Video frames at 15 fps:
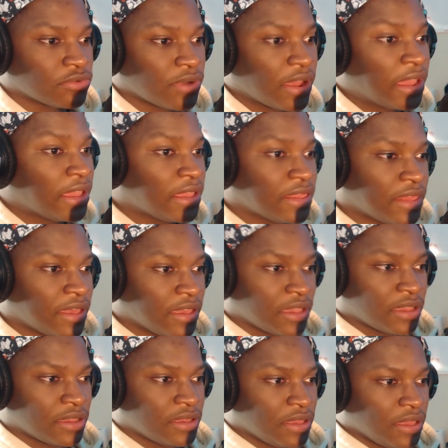right?
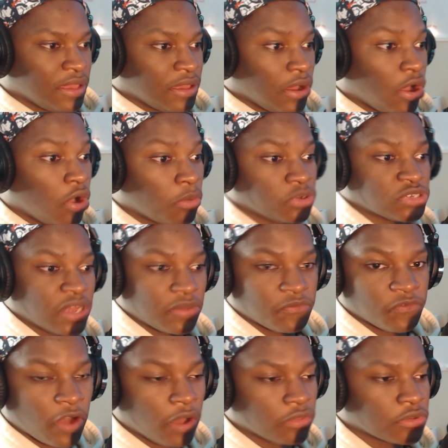Like almost like
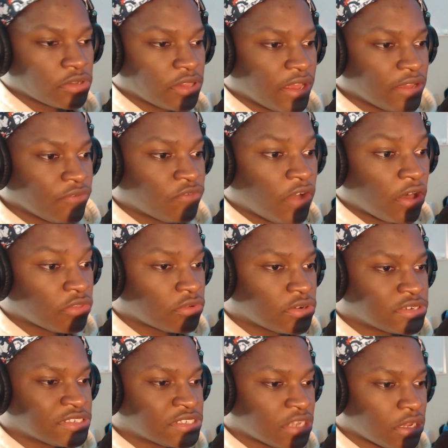father
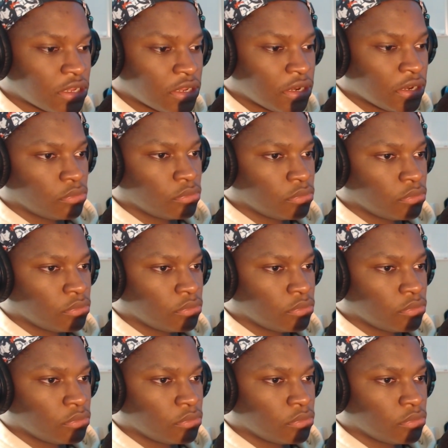and son.